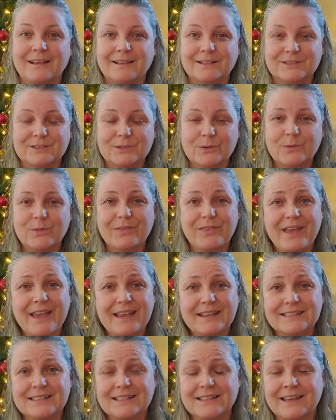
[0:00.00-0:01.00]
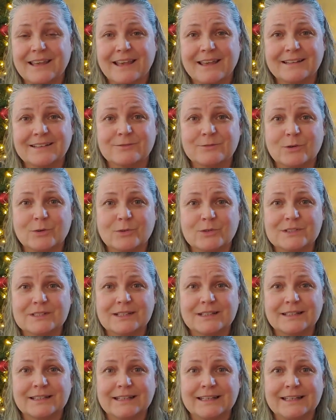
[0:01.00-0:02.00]
So thanks again,
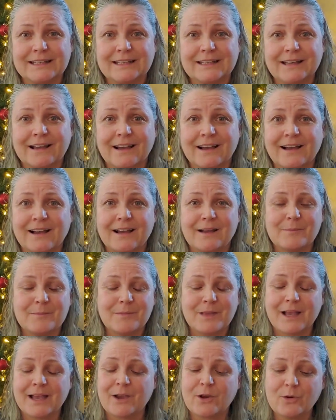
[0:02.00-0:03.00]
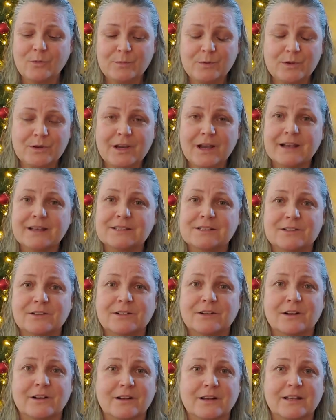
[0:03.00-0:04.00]
Rosalie. Um, I hope you guys
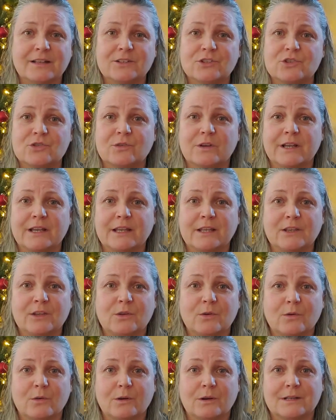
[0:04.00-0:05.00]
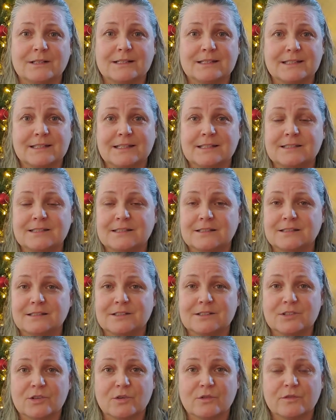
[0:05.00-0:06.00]
are enjoying your season
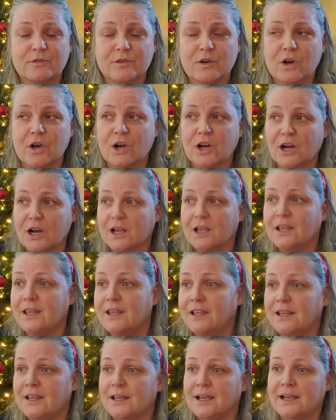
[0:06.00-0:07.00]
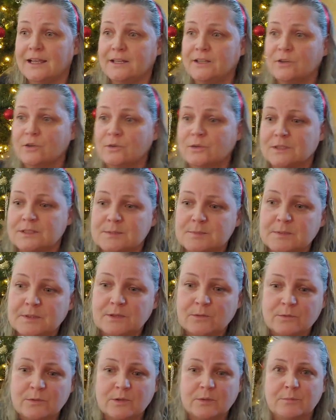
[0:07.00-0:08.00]
so far. I know it's been
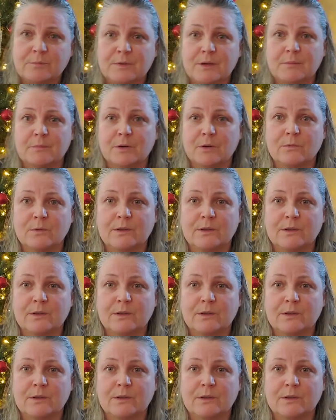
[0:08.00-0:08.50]
a real bummer.